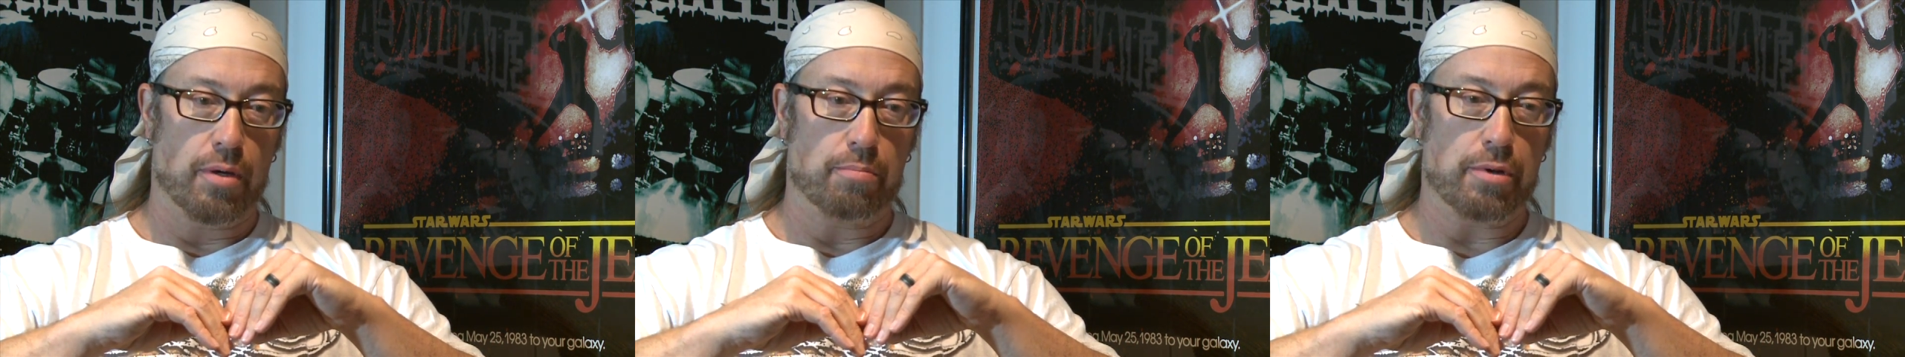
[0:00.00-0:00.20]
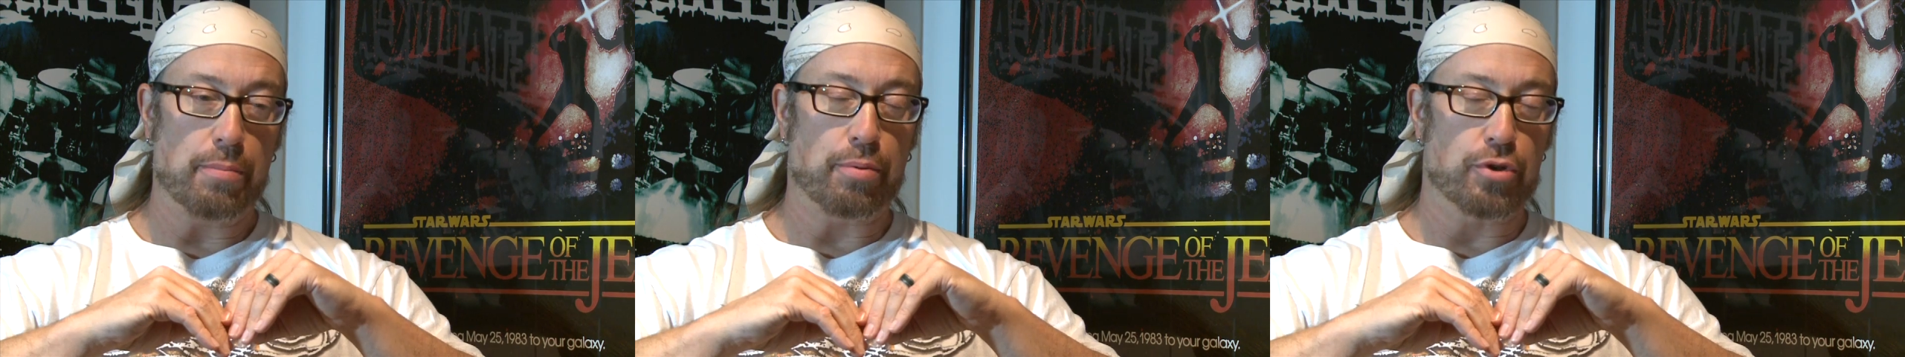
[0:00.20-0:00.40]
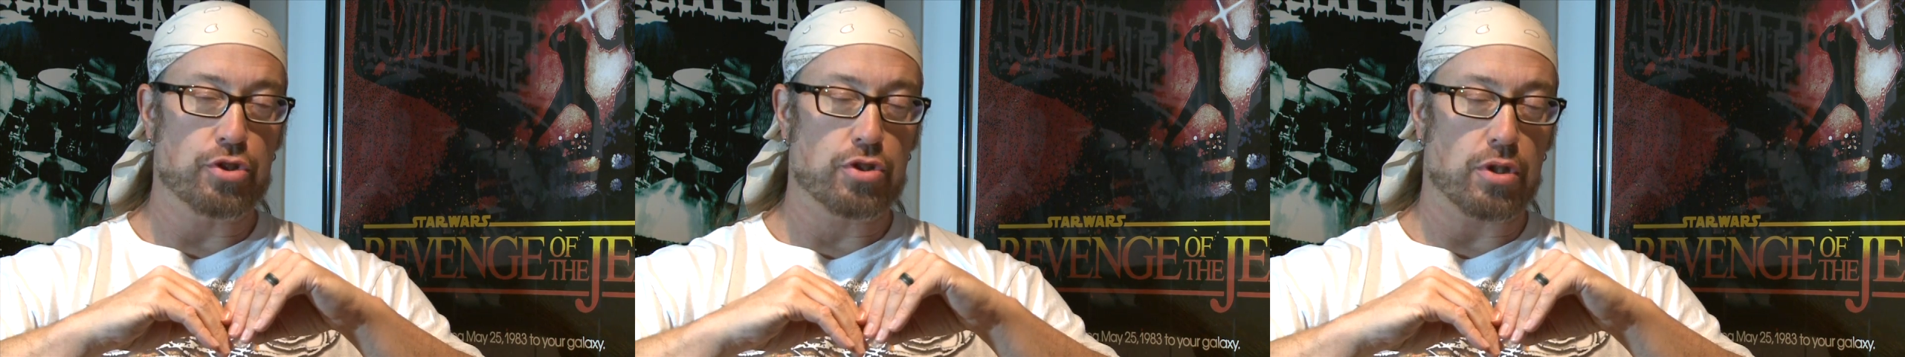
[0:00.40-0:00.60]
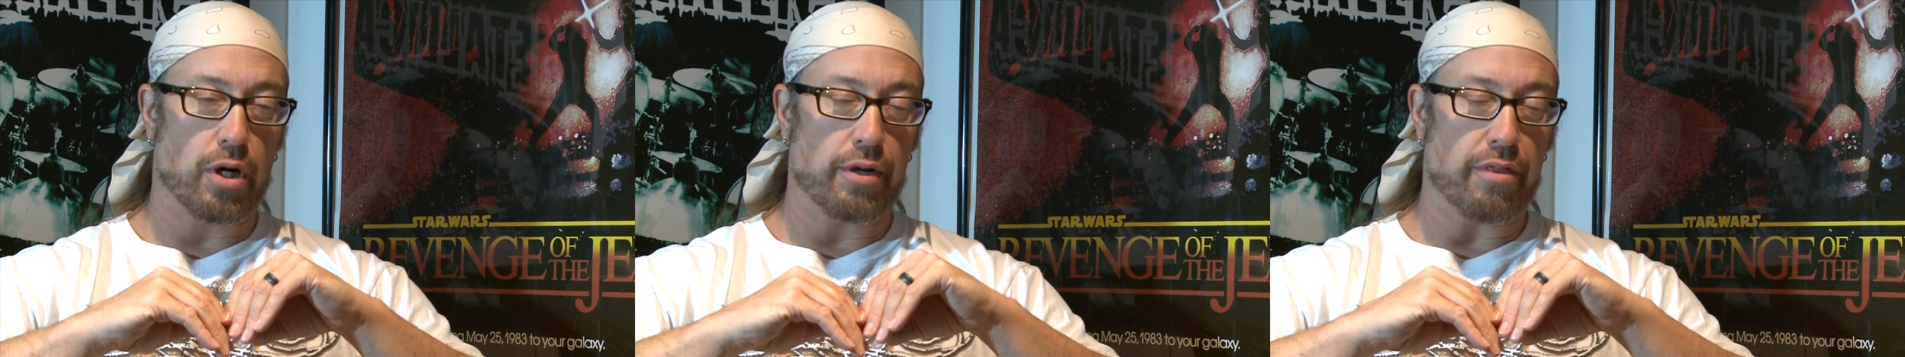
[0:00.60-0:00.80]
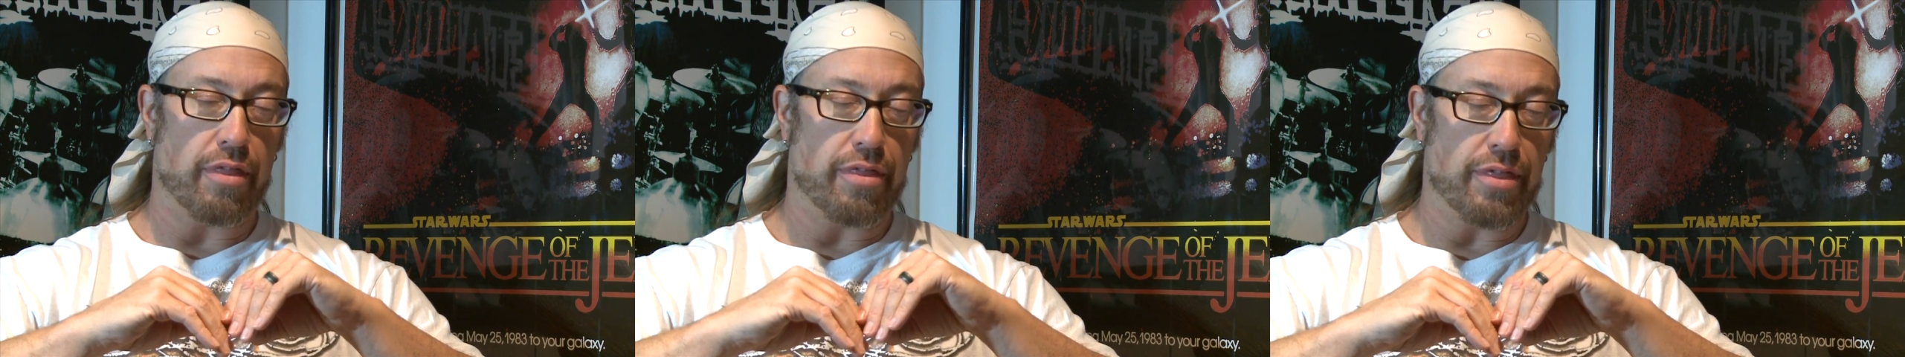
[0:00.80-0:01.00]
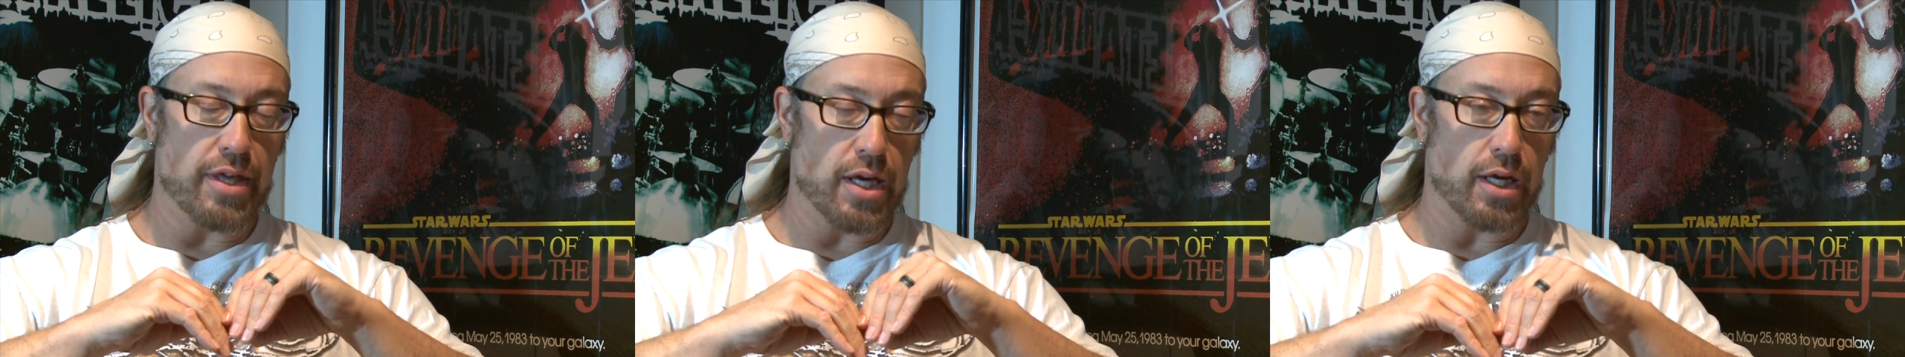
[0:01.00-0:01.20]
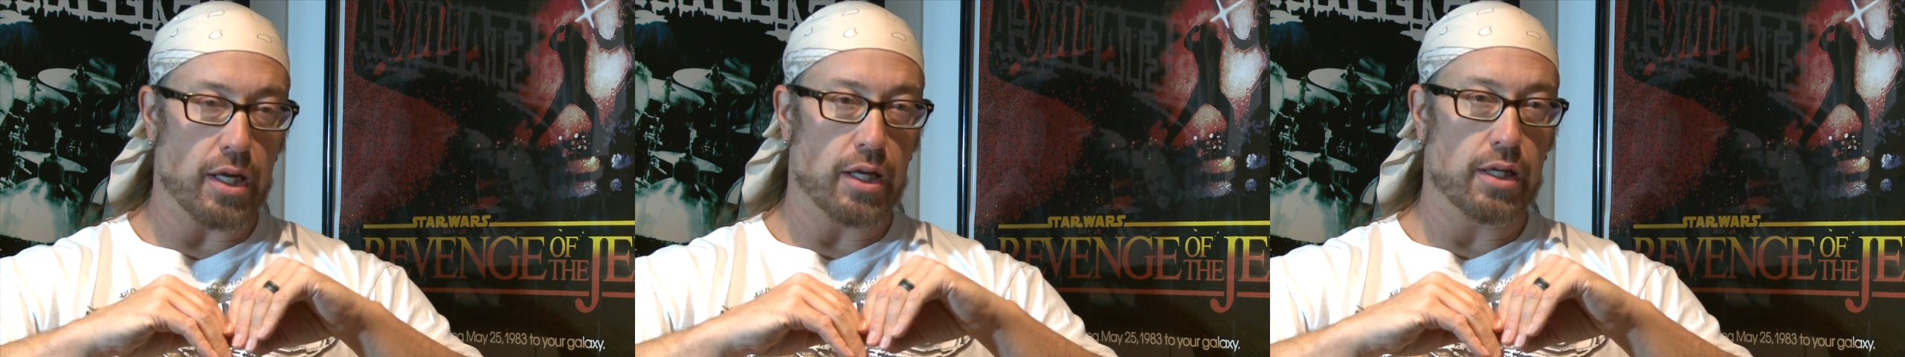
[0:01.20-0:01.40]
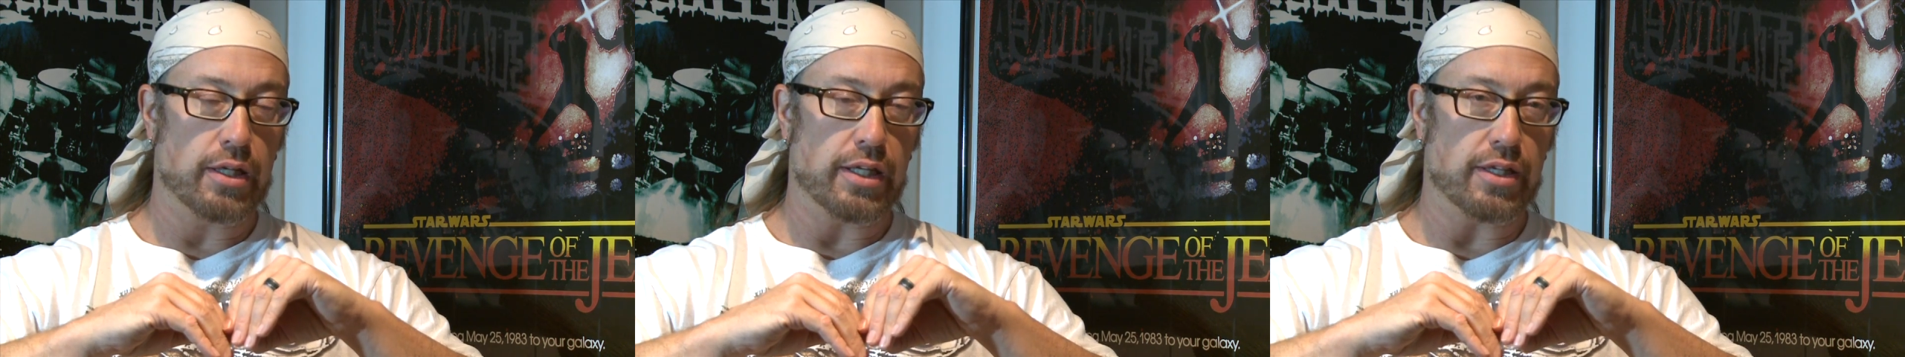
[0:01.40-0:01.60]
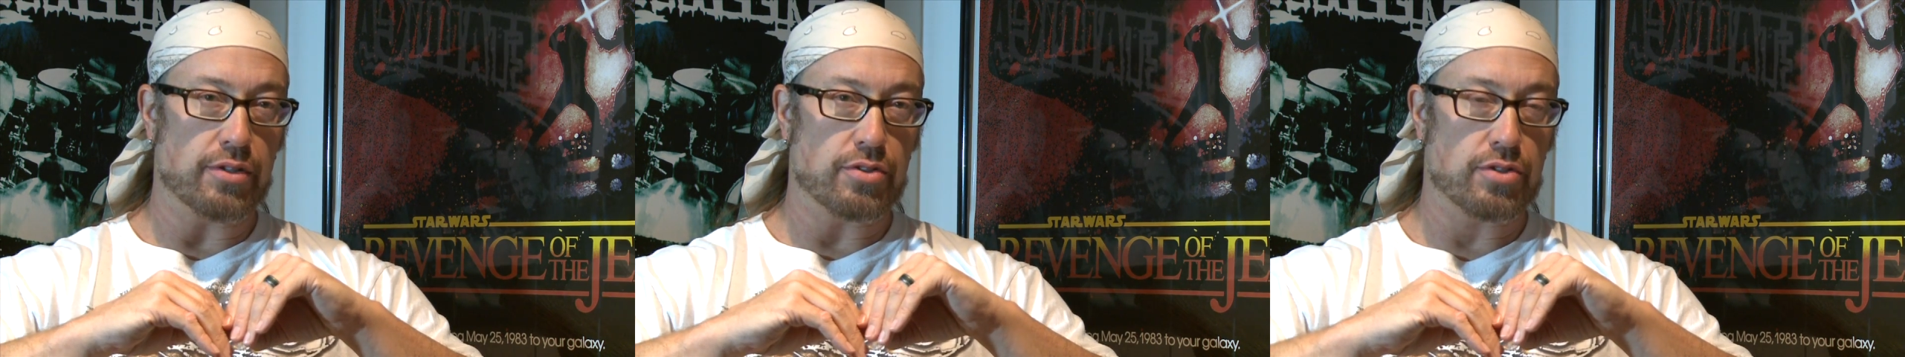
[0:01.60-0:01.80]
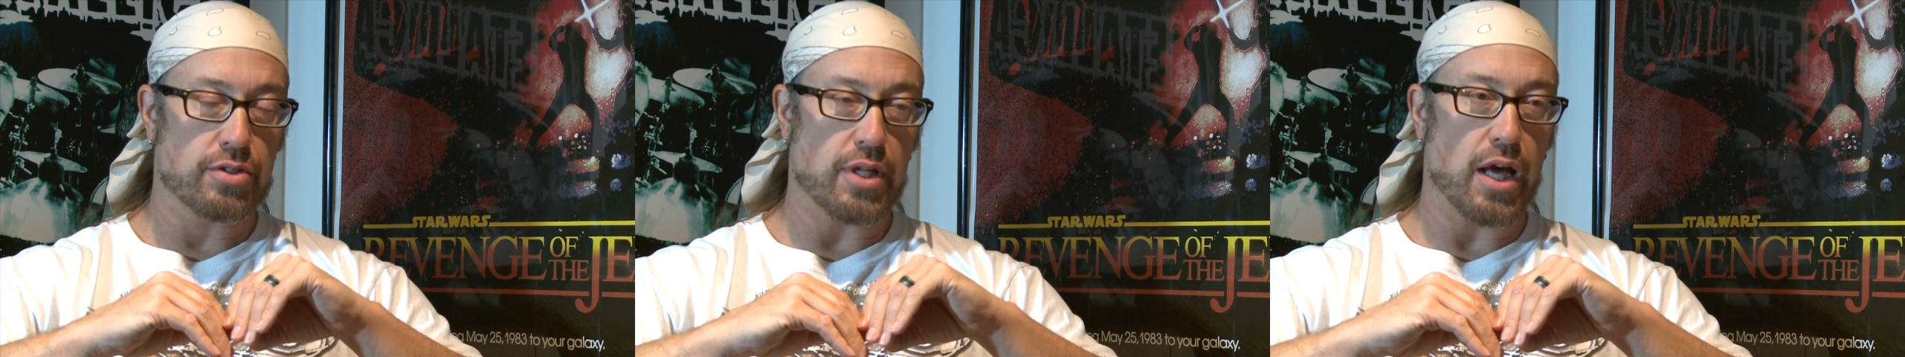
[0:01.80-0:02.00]
people start then,
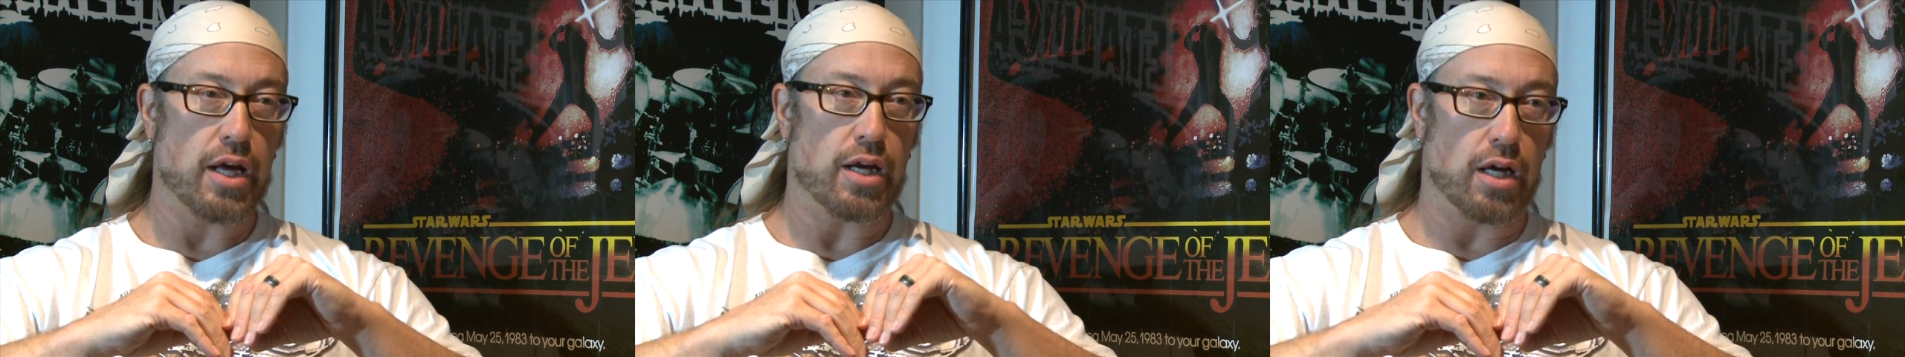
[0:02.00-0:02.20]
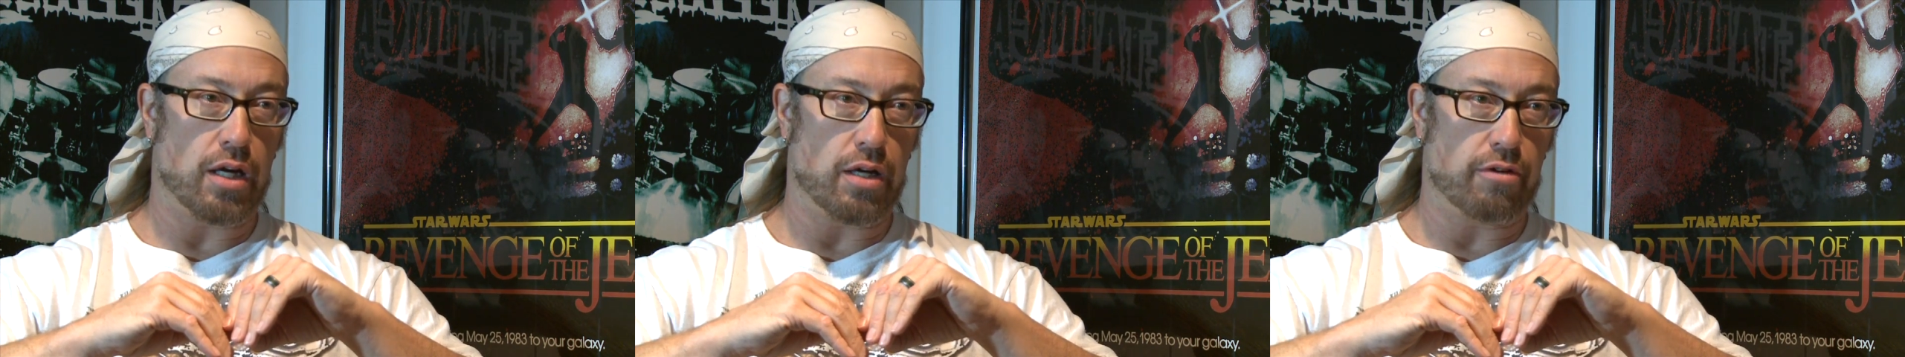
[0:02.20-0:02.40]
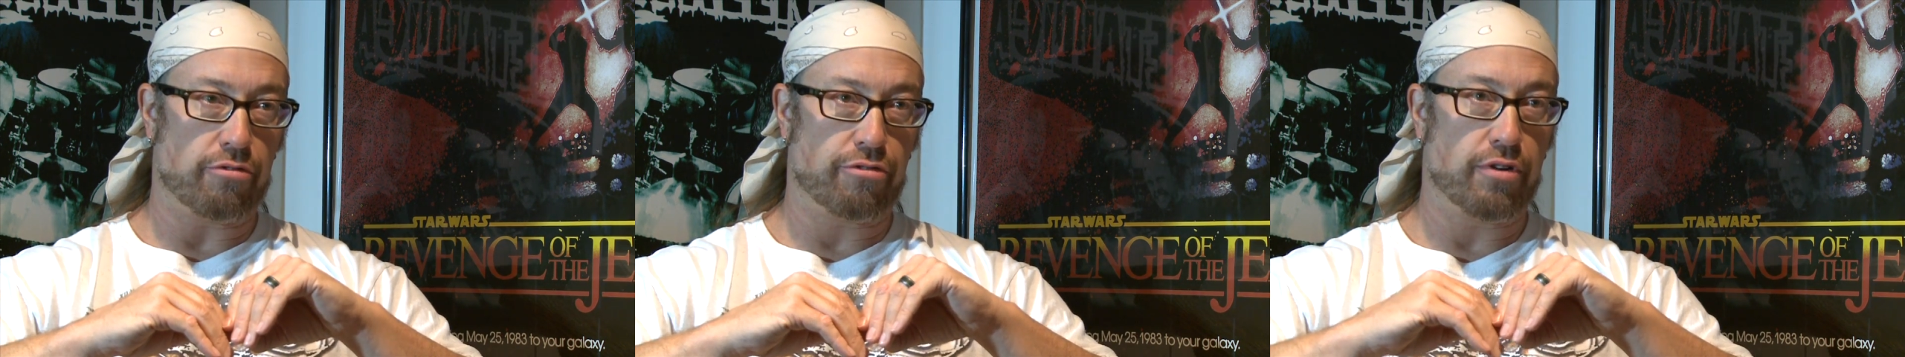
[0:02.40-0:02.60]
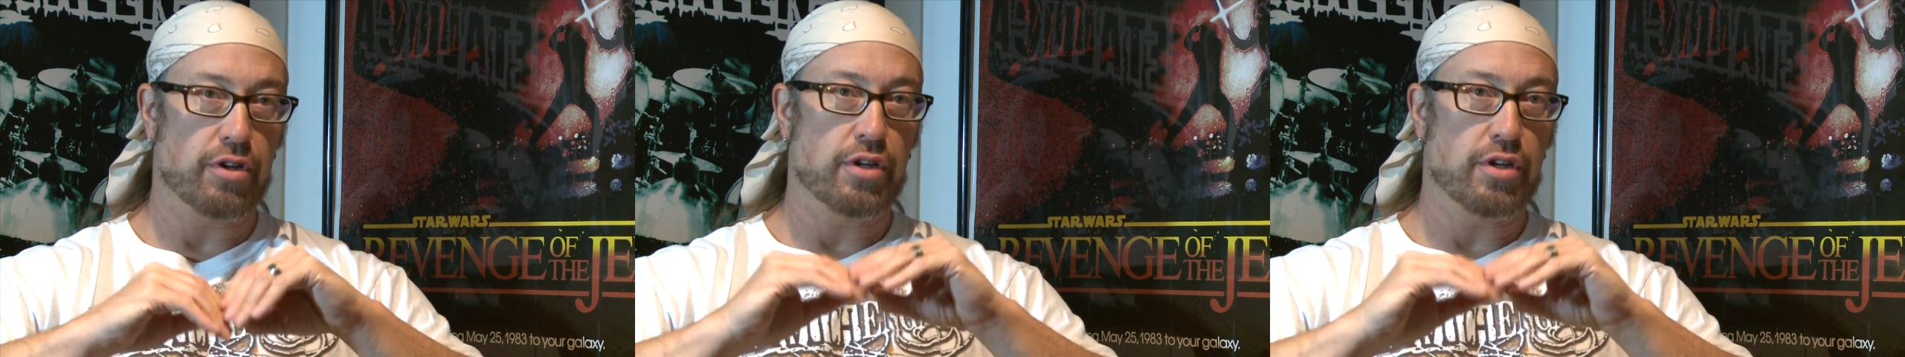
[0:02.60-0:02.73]
instead of